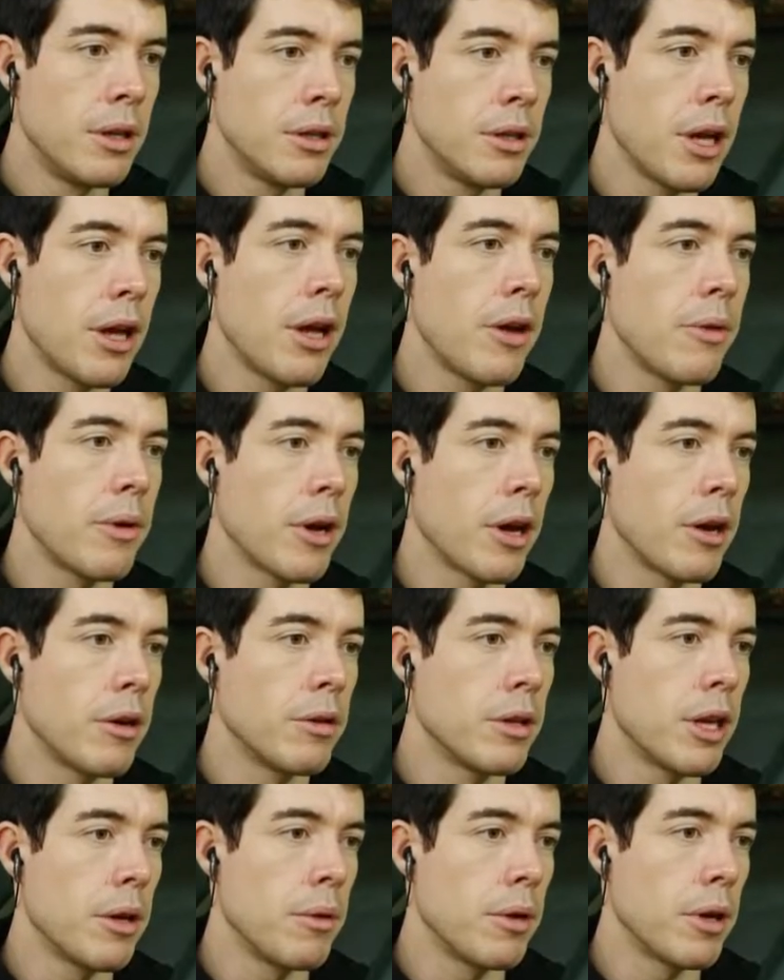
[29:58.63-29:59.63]
Oh, there we
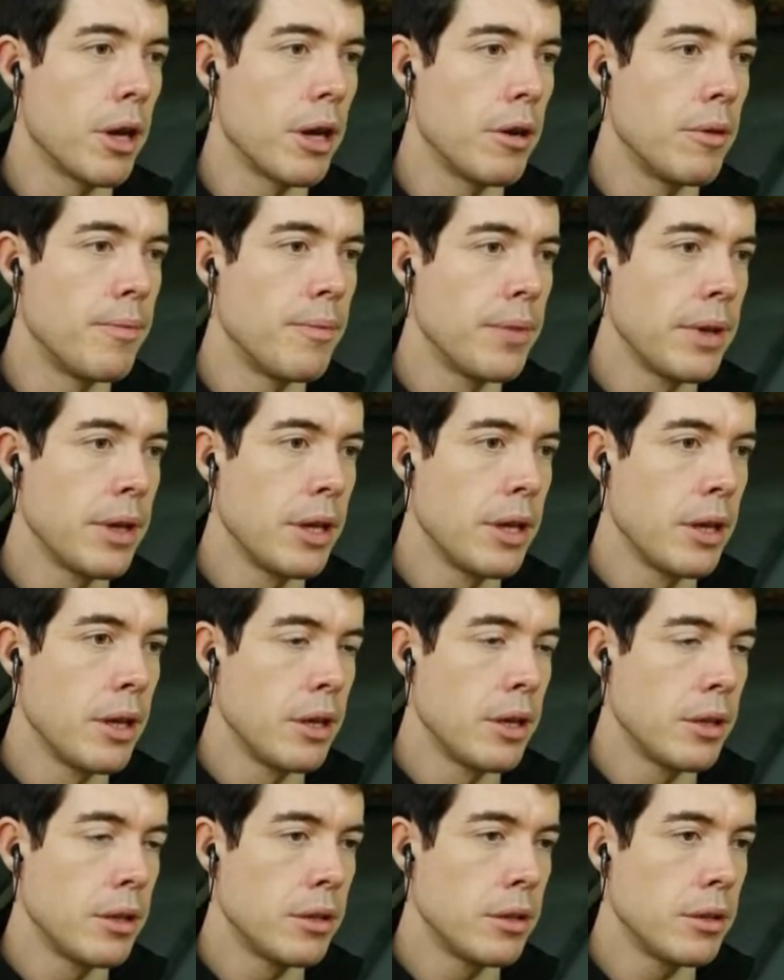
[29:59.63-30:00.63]
go. There we go.
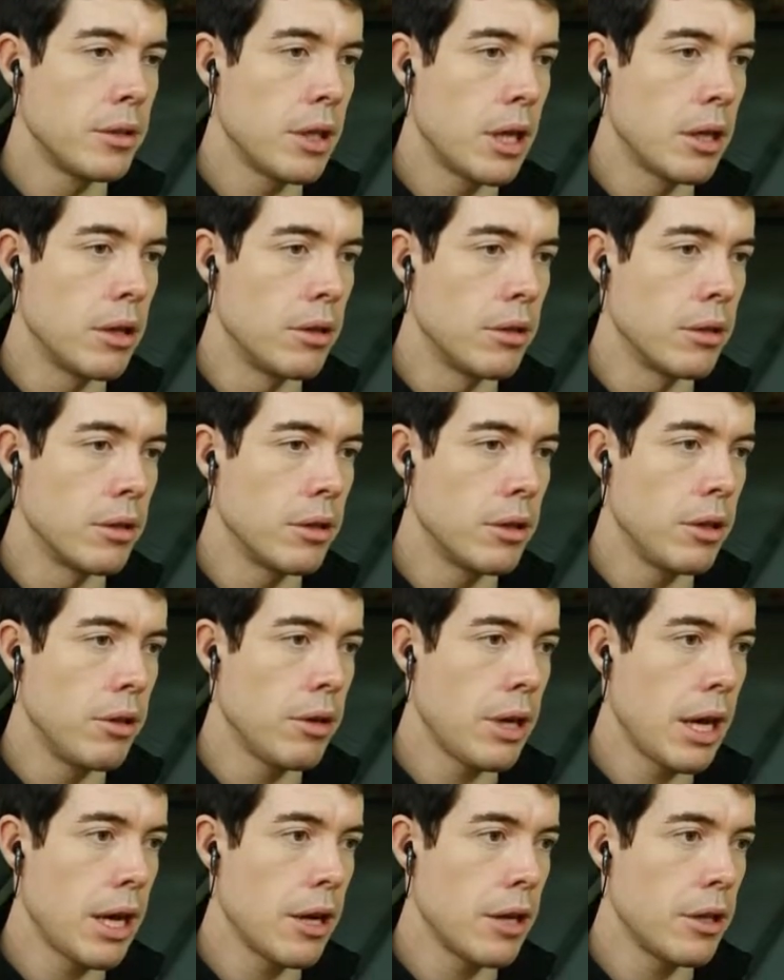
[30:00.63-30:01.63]
Hang on.
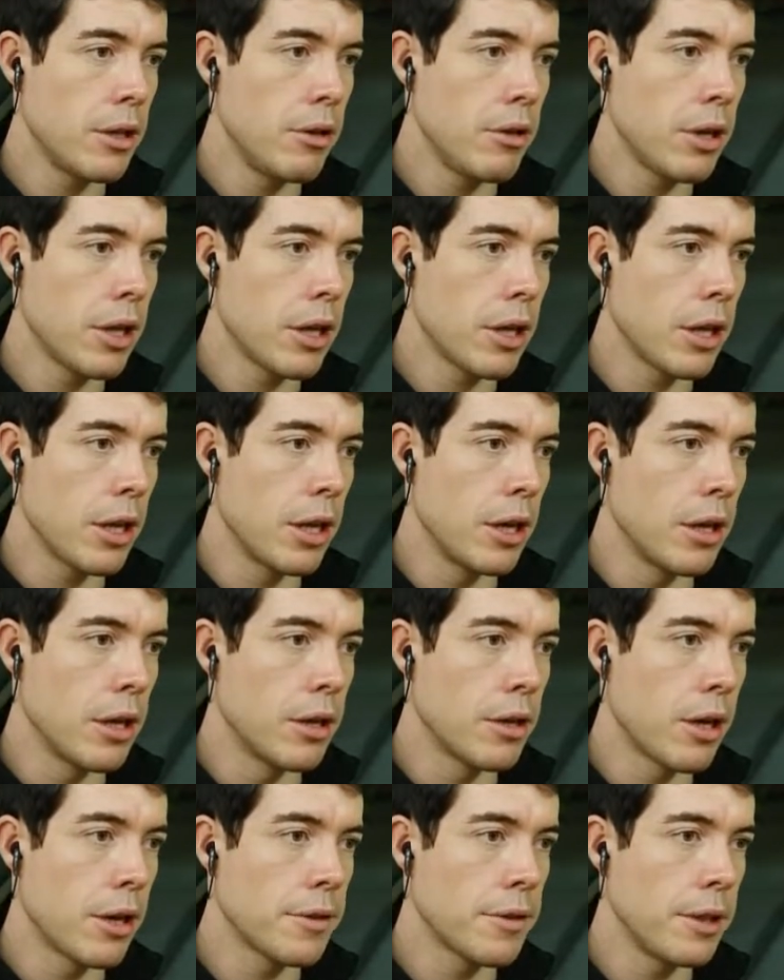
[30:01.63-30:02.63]
You get you get
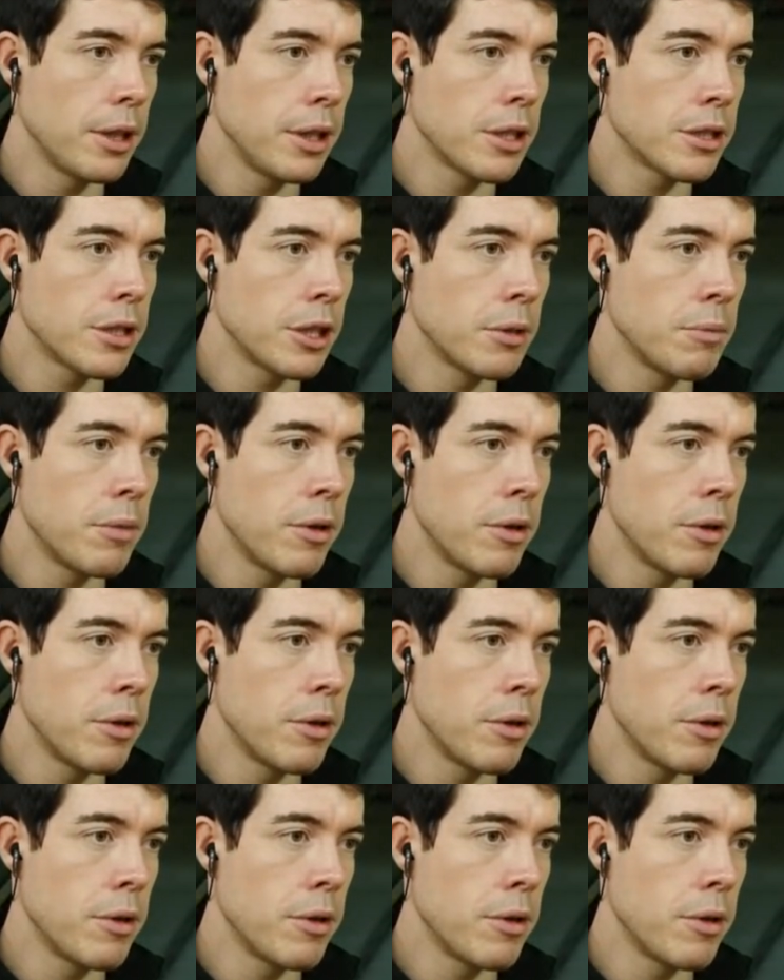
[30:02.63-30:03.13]
here. I think this thing